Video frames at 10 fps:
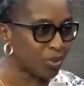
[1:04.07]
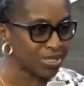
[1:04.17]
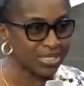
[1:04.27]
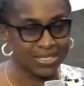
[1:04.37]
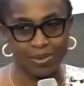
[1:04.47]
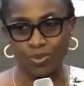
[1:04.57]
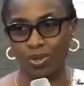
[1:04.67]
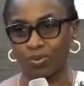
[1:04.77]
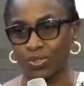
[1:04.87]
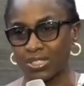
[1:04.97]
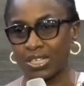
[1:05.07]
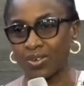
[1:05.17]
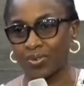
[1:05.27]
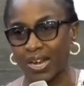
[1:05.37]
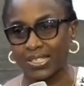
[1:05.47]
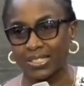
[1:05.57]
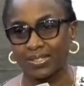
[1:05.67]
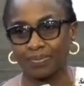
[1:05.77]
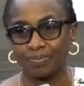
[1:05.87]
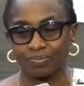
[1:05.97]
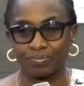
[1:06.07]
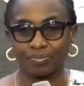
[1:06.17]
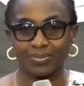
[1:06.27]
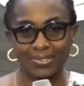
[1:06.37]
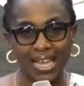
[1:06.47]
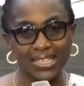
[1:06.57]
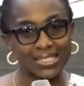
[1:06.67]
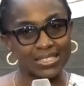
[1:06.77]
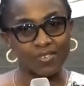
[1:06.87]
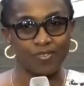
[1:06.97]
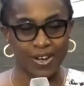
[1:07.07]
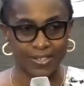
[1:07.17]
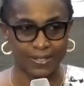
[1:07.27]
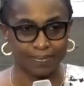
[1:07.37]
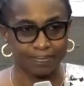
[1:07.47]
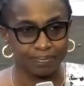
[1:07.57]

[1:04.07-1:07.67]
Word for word: body in terms of you didn't rest. That's different.